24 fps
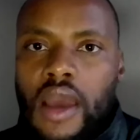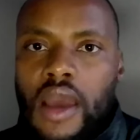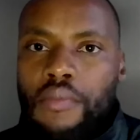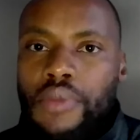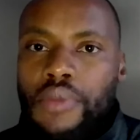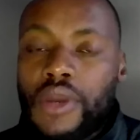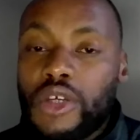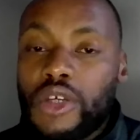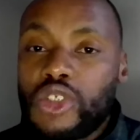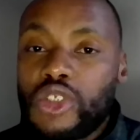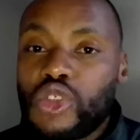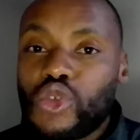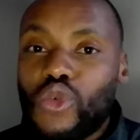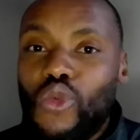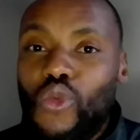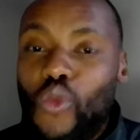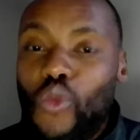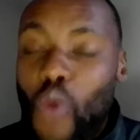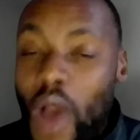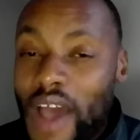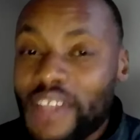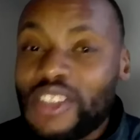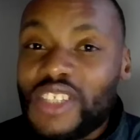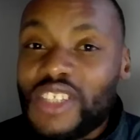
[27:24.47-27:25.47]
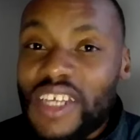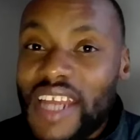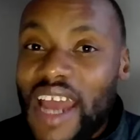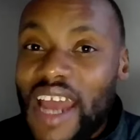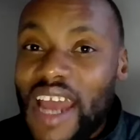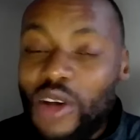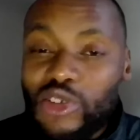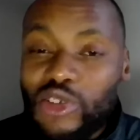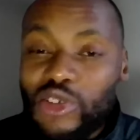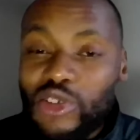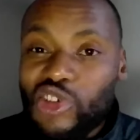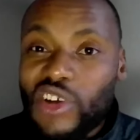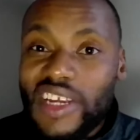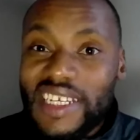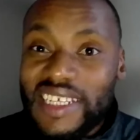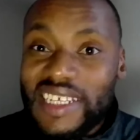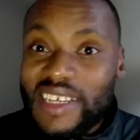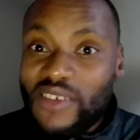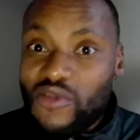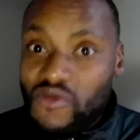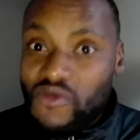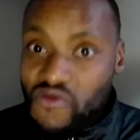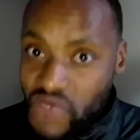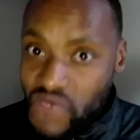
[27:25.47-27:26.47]
Because once you're now
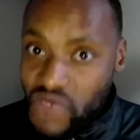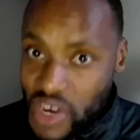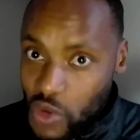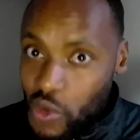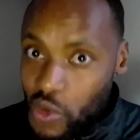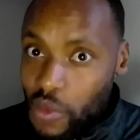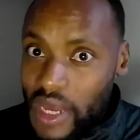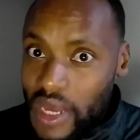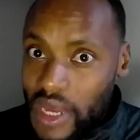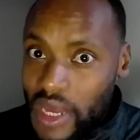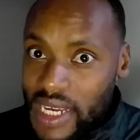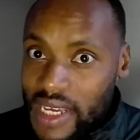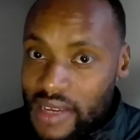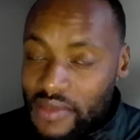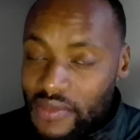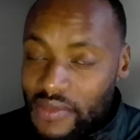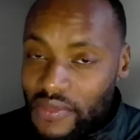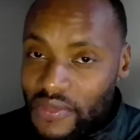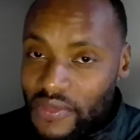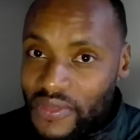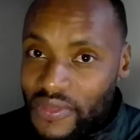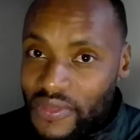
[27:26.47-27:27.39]
trading real money